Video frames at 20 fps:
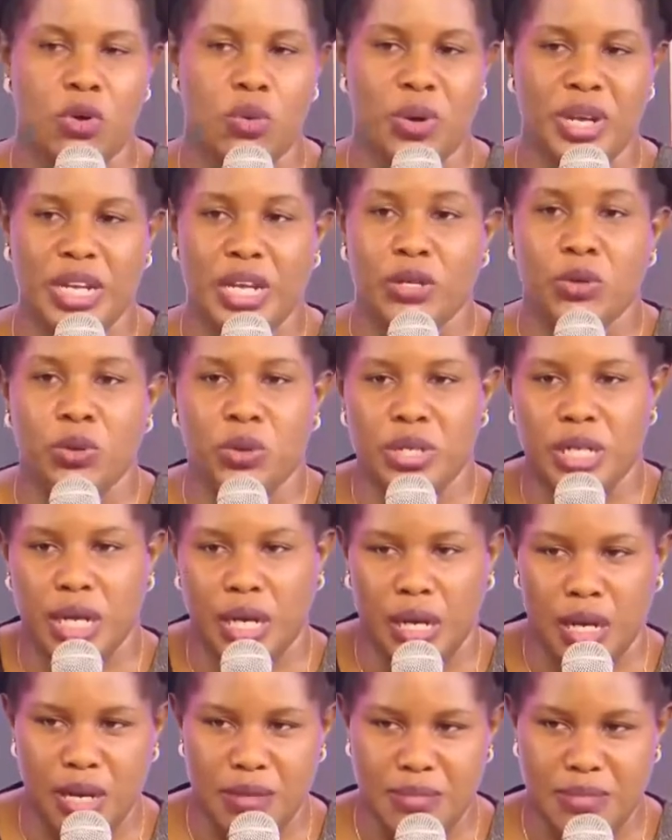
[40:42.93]
When an
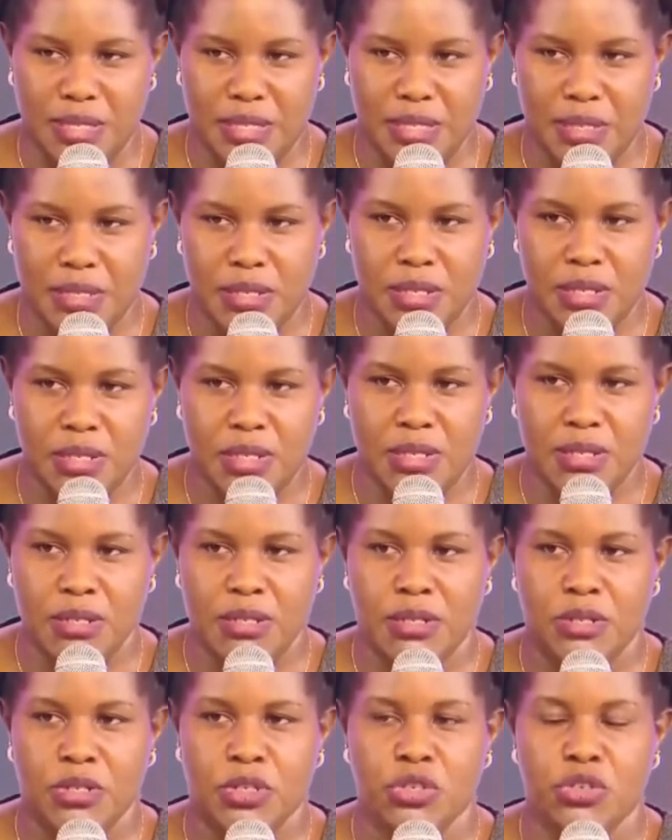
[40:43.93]
order comes in,
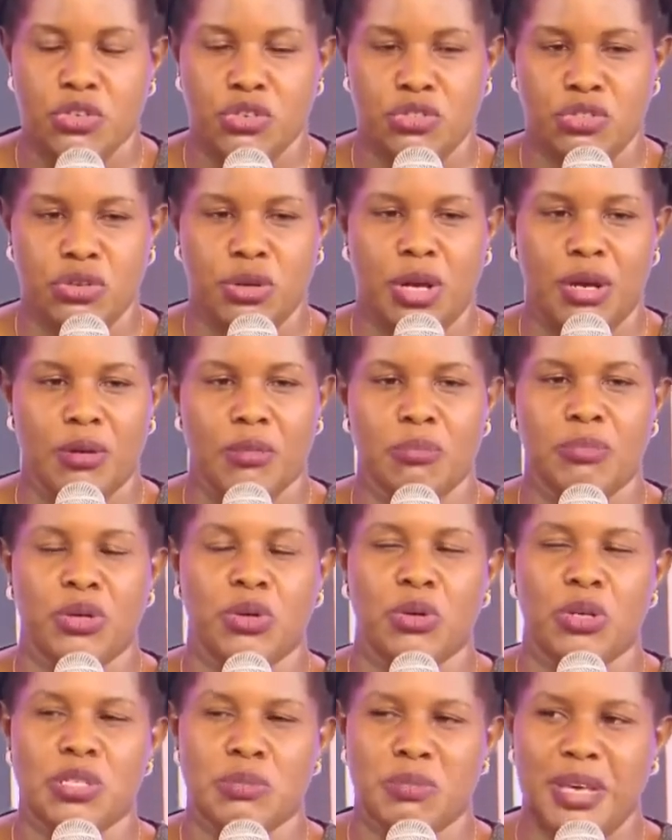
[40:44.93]
usually,
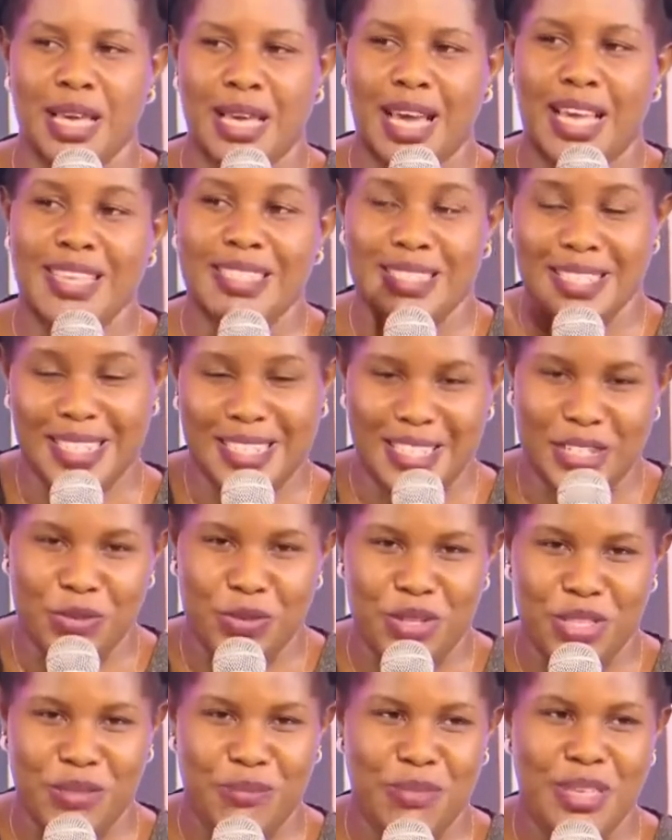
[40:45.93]
because I started
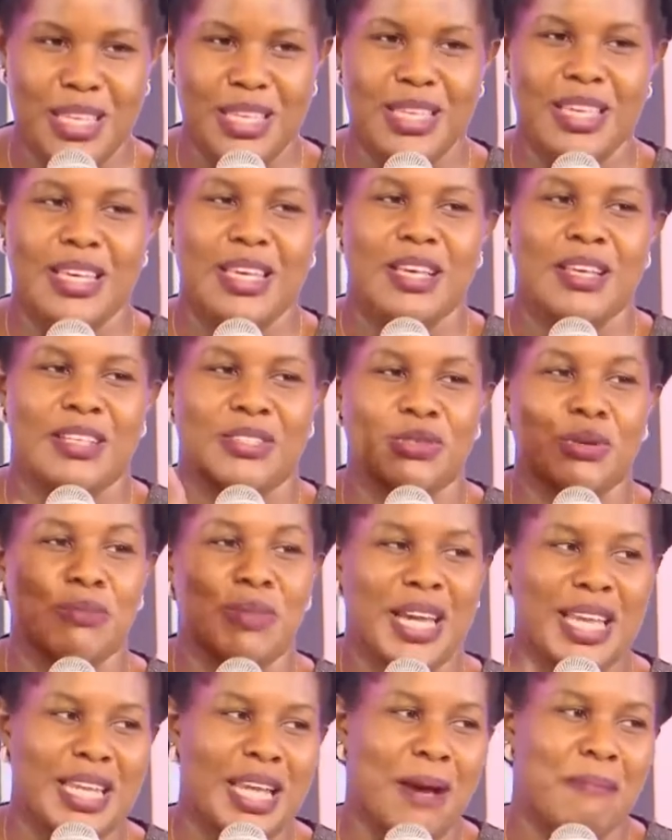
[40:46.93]
with me, so
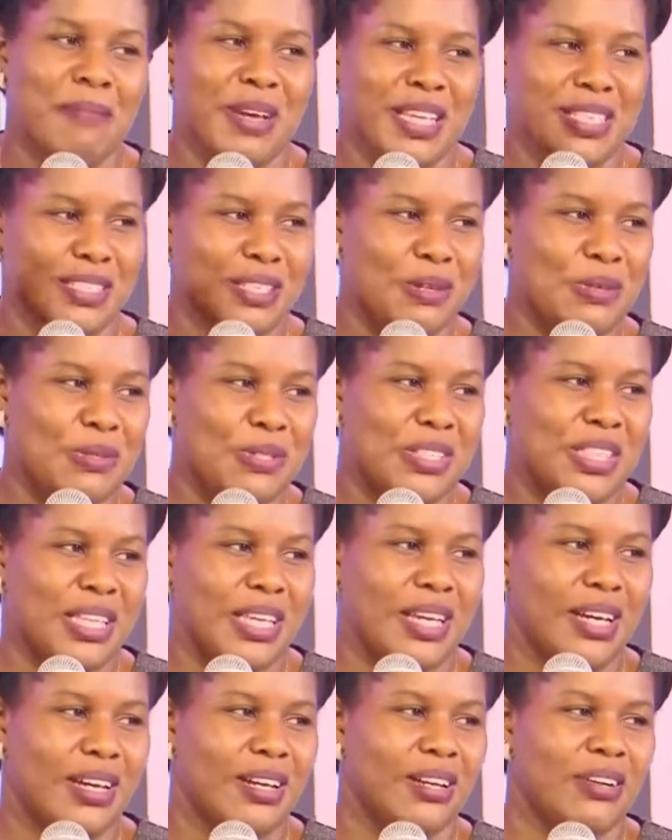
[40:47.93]
my number is out
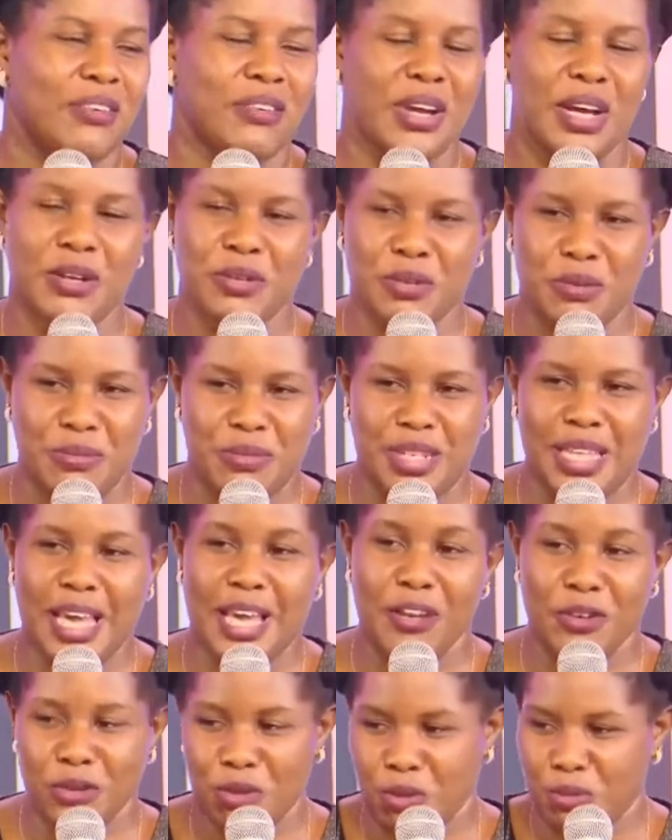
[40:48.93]
there. Randomly,
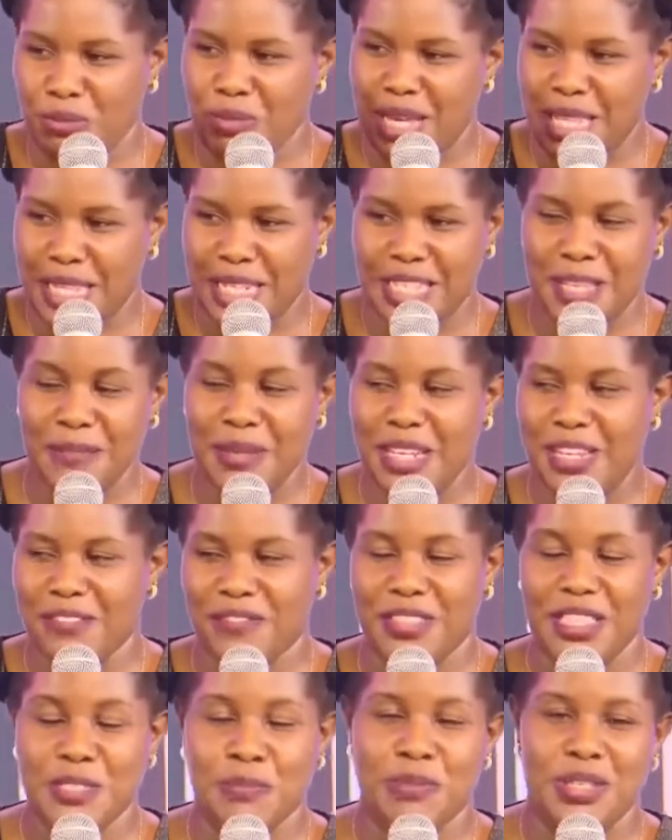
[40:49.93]
I know by the time I
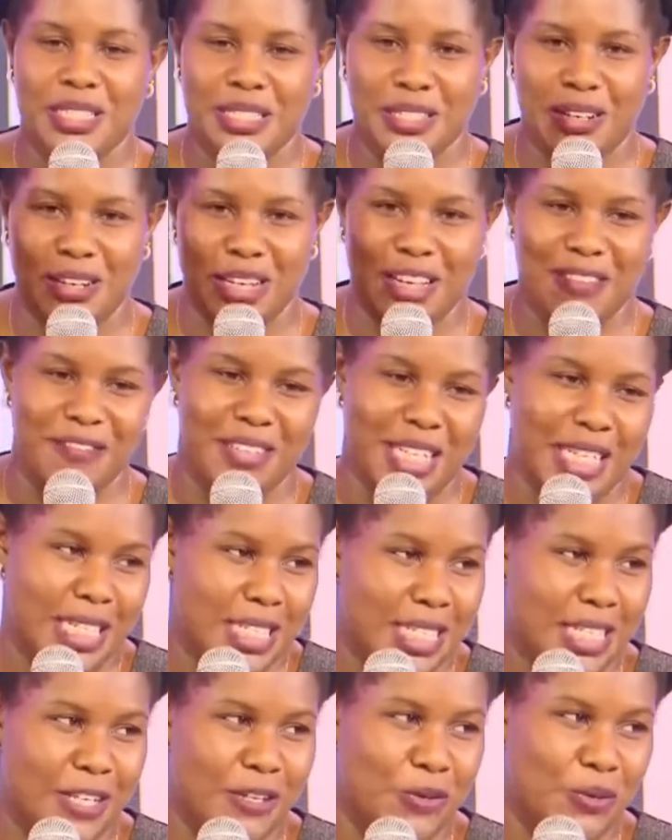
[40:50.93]
leave this place, I'll have
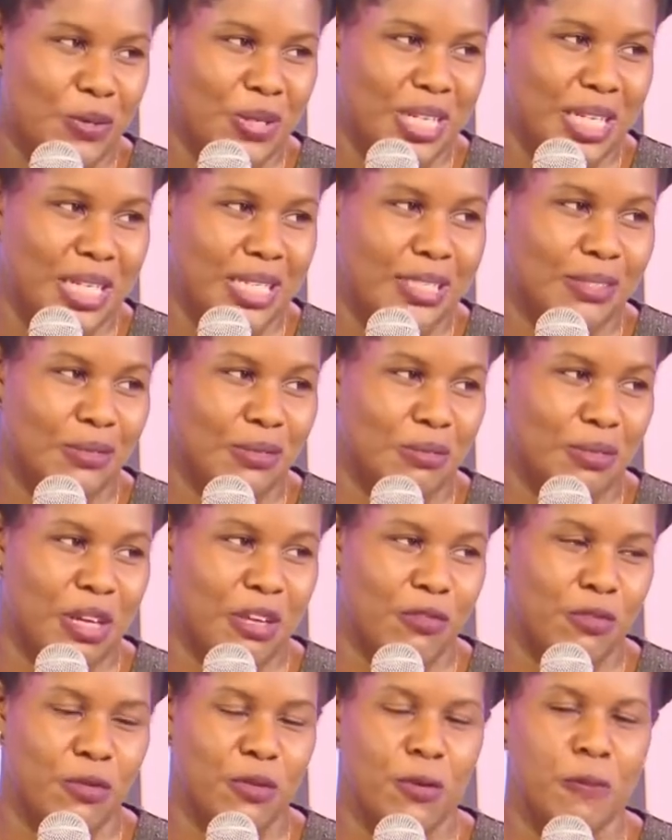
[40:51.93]
like 10 orders on
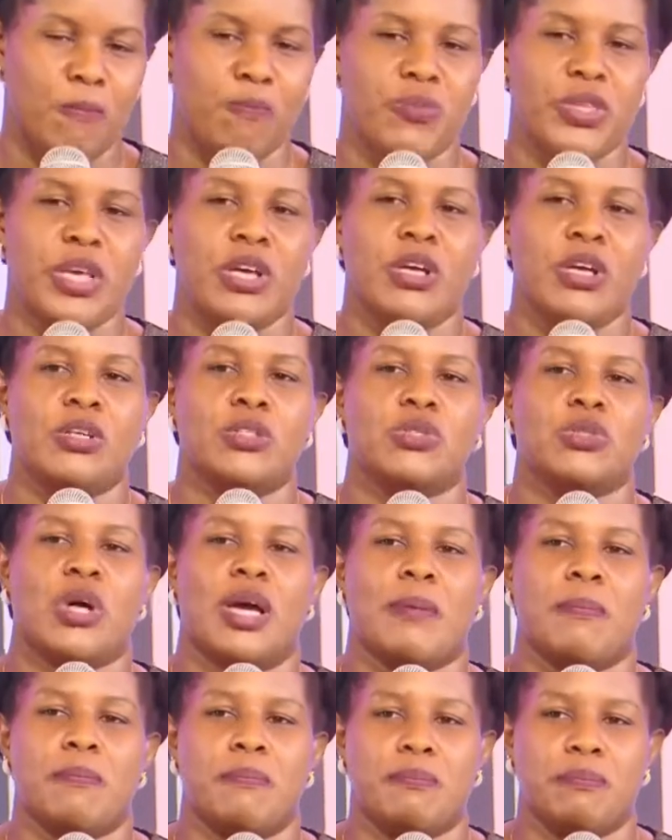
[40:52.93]
my phone. So
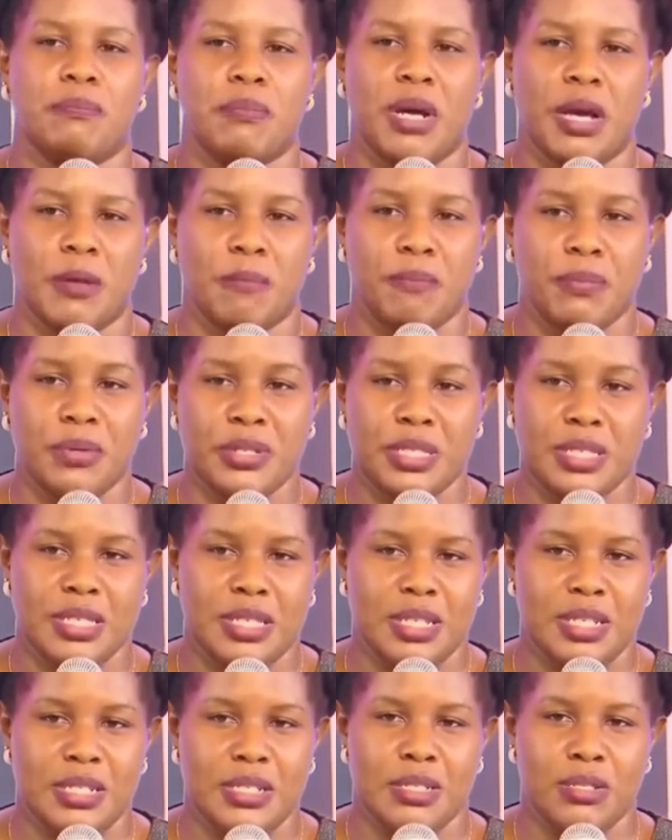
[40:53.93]
I post
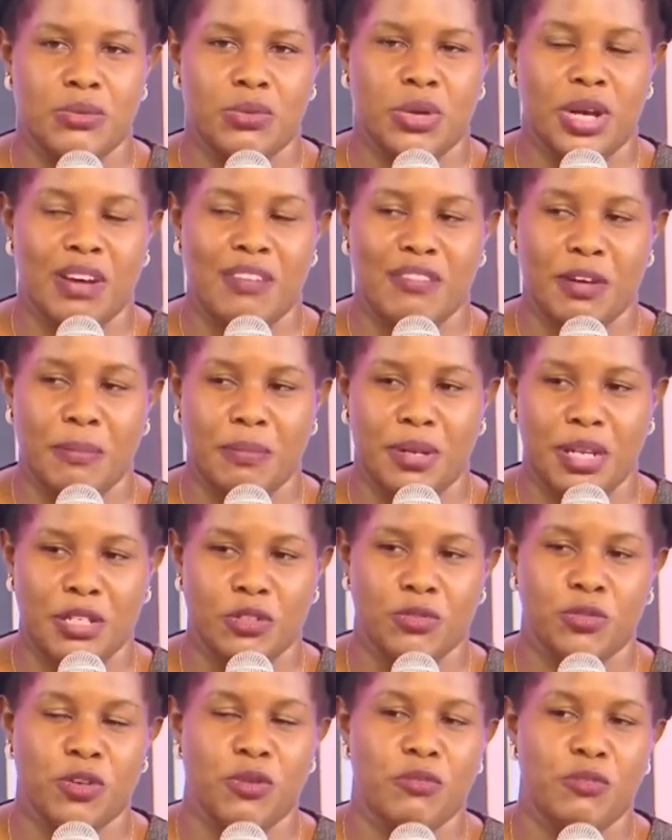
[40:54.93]
it. We have a
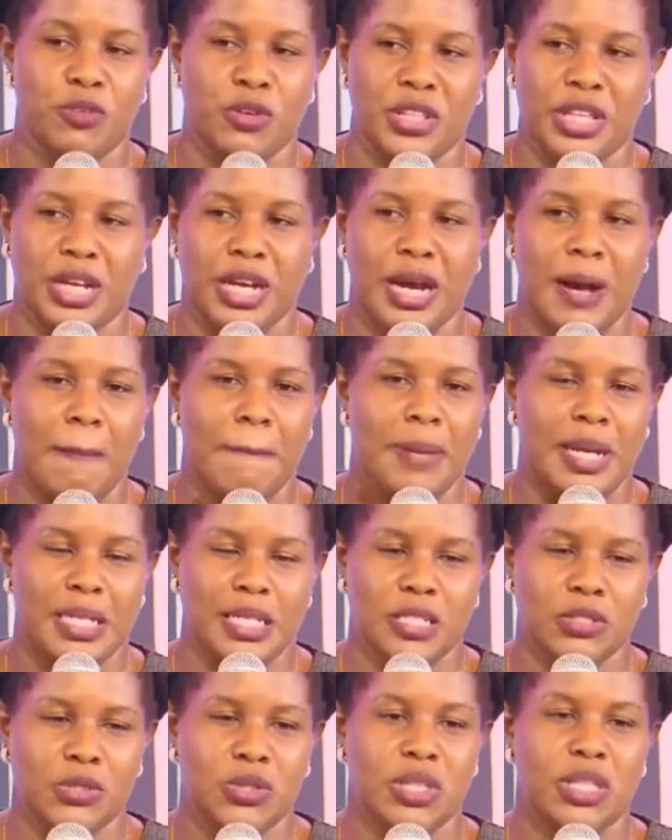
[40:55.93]
platform for the
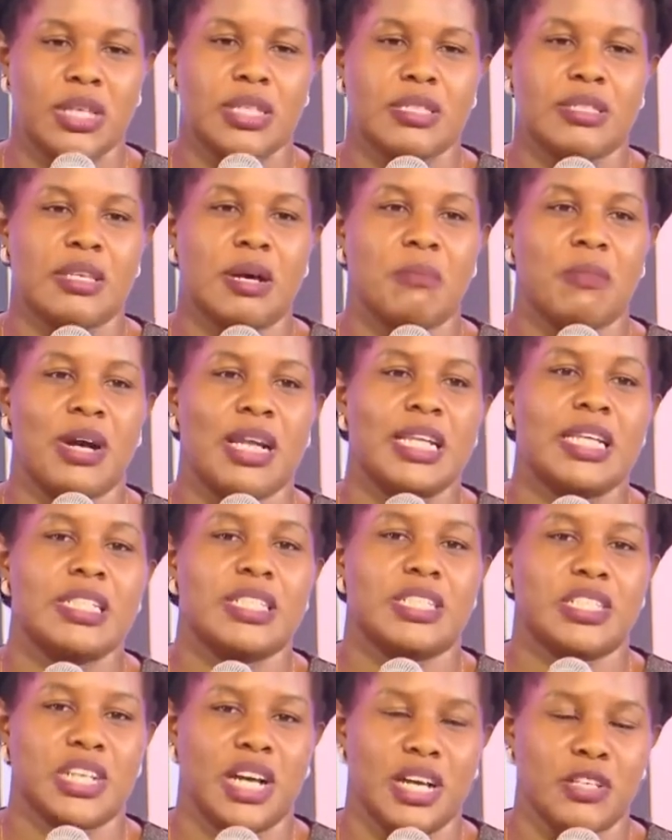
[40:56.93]
company. So there is someone
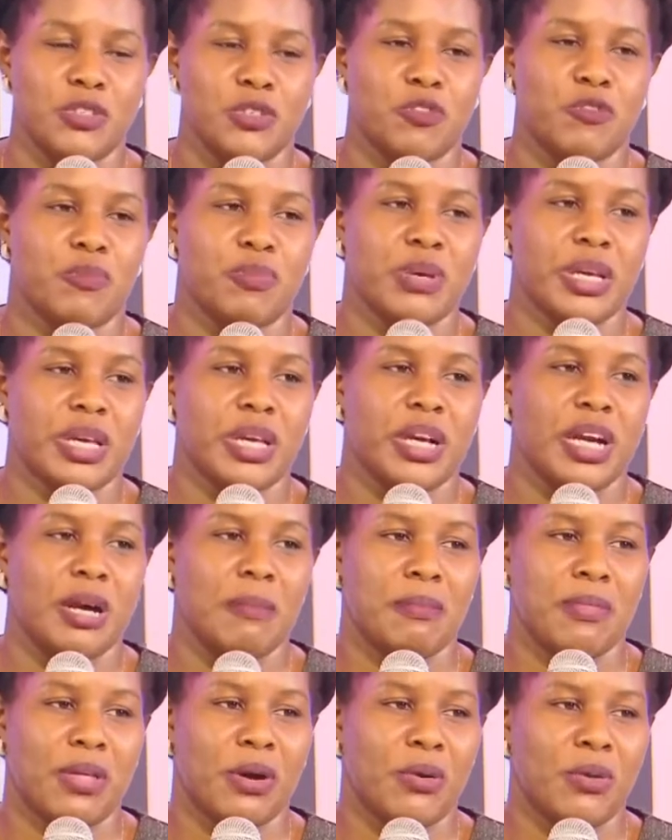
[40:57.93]
in charge of picking
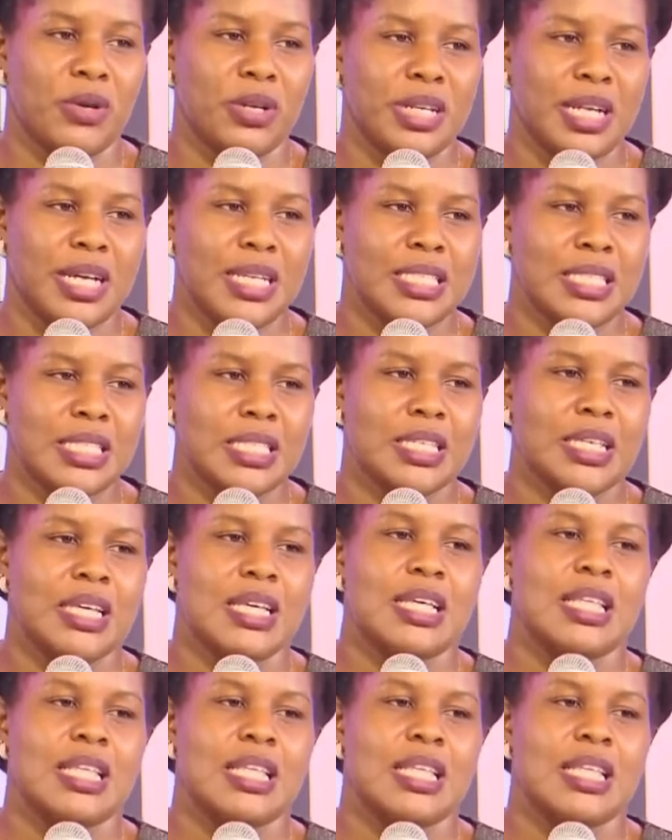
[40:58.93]
up the orders,